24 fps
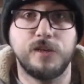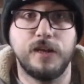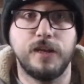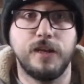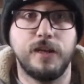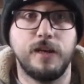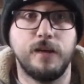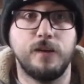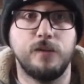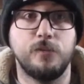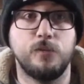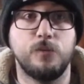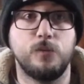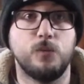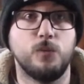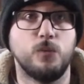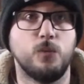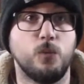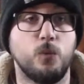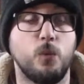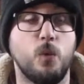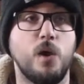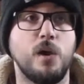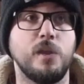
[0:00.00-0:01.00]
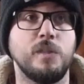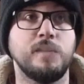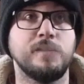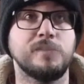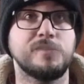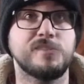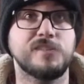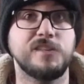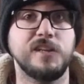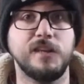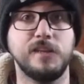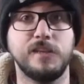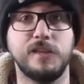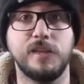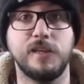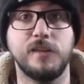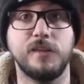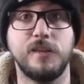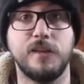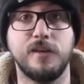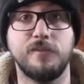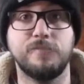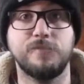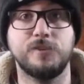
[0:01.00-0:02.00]
I got 1 ceiling
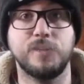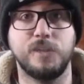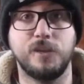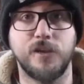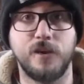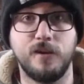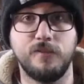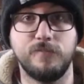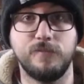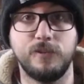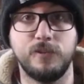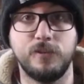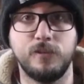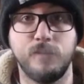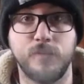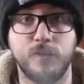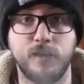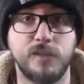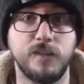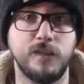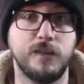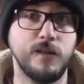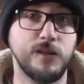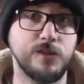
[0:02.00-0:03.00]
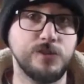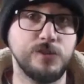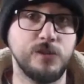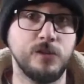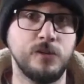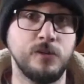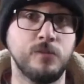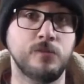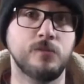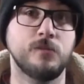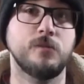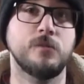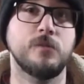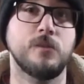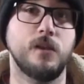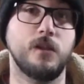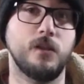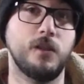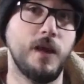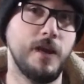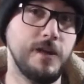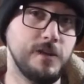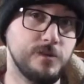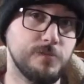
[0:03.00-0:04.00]
left to cover in the kitchen, a
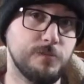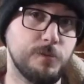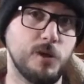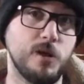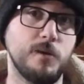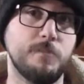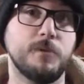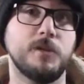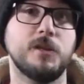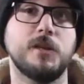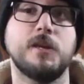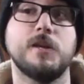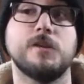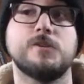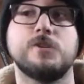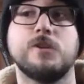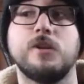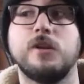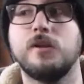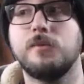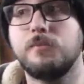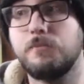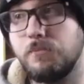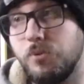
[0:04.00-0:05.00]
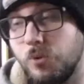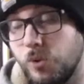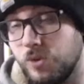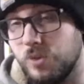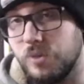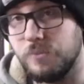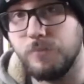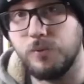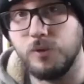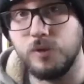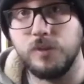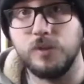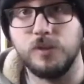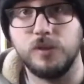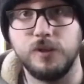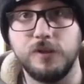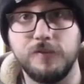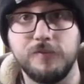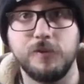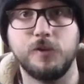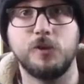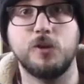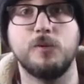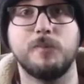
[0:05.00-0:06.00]
light to put up in the kitchen, and a board to put in the
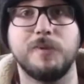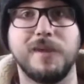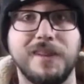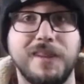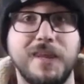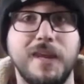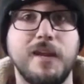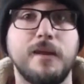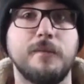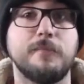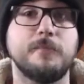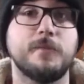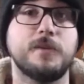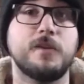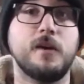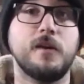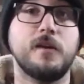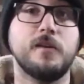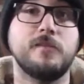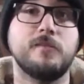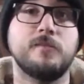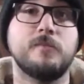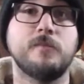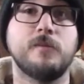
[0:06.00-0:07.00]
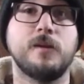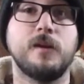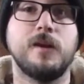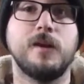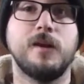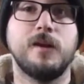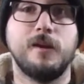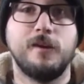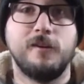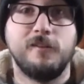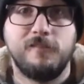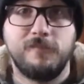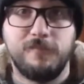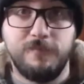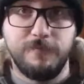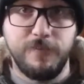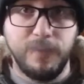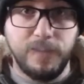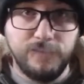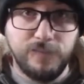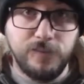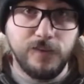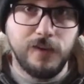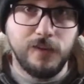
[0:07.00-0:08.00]
living room, and then I'm done
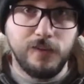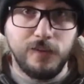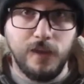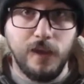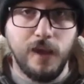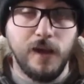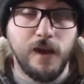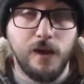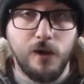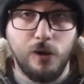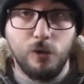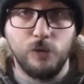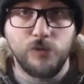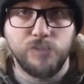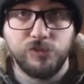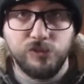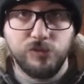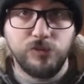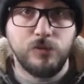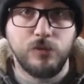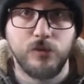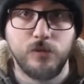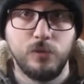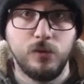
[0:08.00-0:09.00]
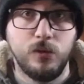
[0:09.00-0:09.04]
fixing the house.